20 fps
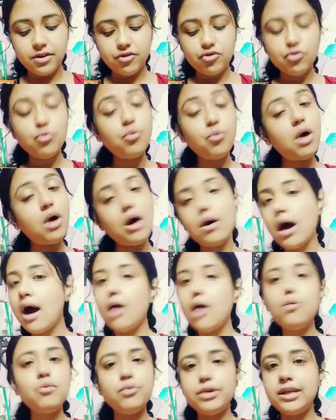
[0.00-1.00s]
So
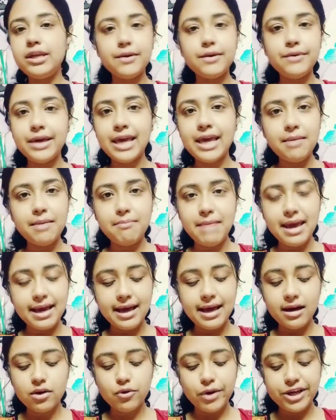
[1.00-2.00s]
how we can make
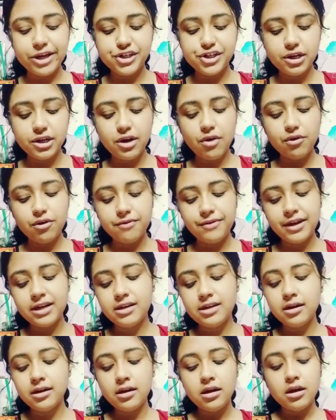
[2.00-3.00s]
a question out of
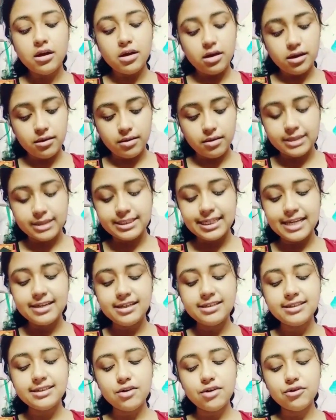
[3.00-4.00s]
it, a
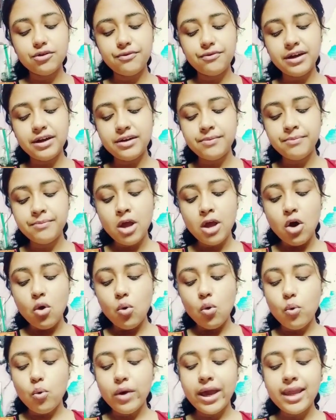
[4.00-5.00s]
sentence out of it.
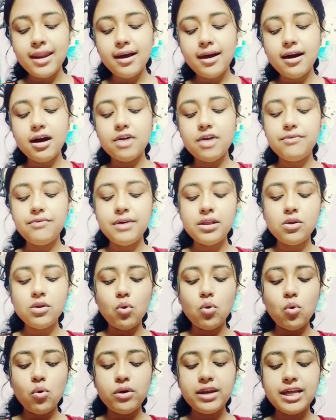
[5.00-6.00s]
When Arvind
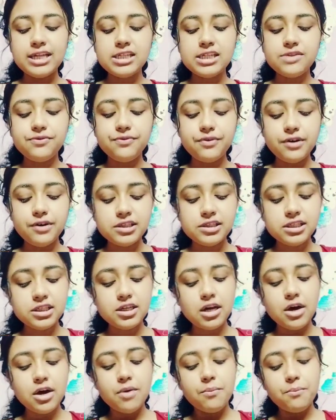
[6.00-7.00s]
won his first
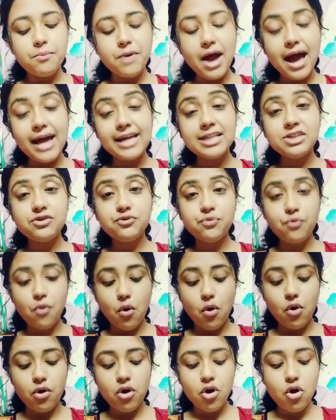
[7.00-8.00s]
prize
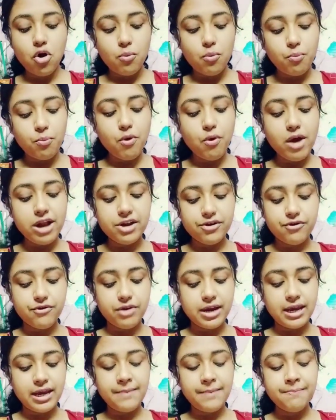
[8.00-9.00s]
for
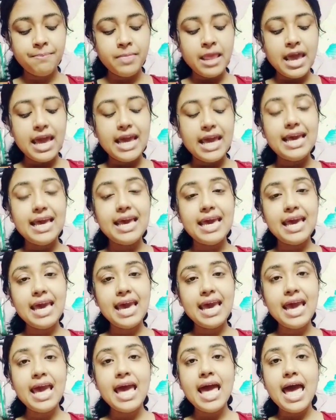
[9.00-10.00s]
poetry,
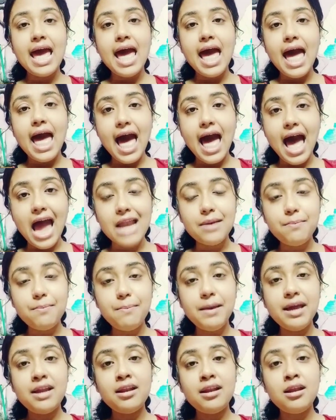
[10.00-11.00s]
he had
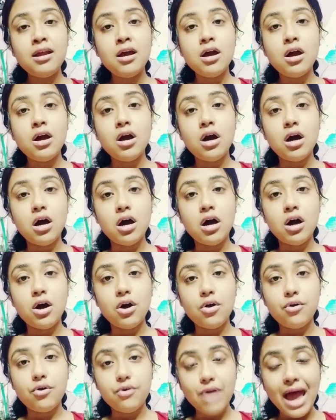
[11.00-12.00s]
been
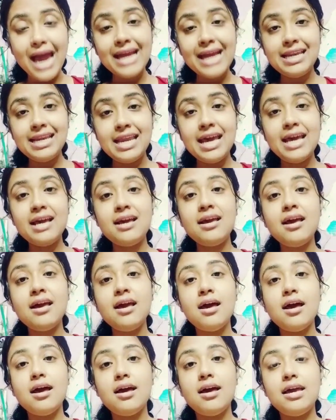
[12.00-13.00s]
writing
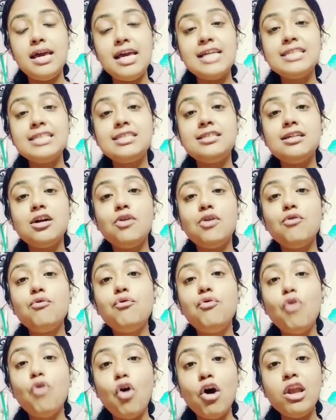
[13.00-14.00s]
his
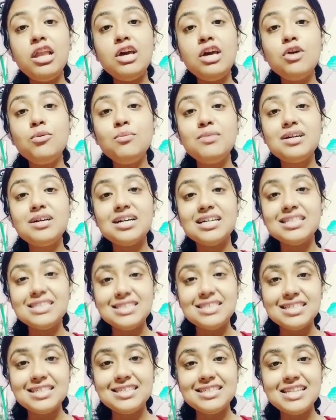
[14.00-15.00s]
volume
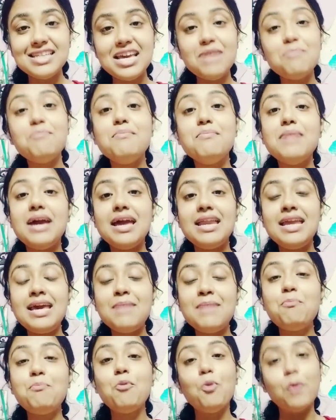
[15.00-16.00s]
consisting many
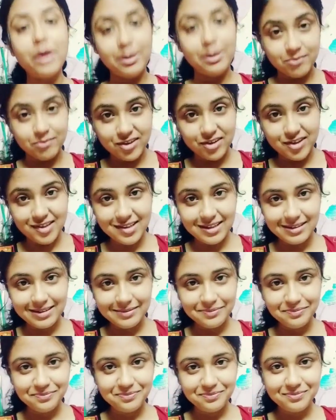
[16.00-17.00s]
poems.
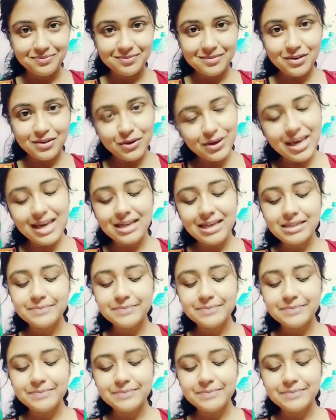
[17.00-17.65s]
Okay.